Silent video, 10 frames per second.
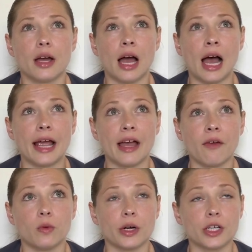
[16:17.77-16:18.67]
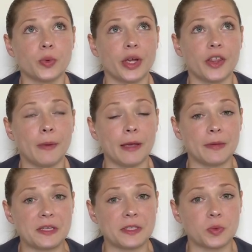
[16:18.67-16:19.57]
I have worked with
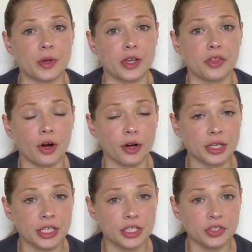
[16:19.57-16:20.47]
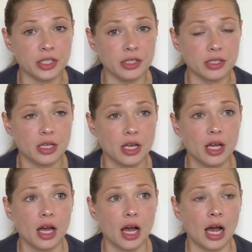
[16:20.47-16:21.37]
babies with heart conditions.
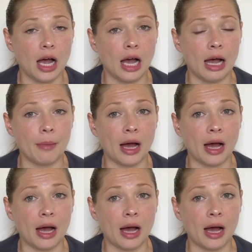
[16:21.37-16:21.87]
I've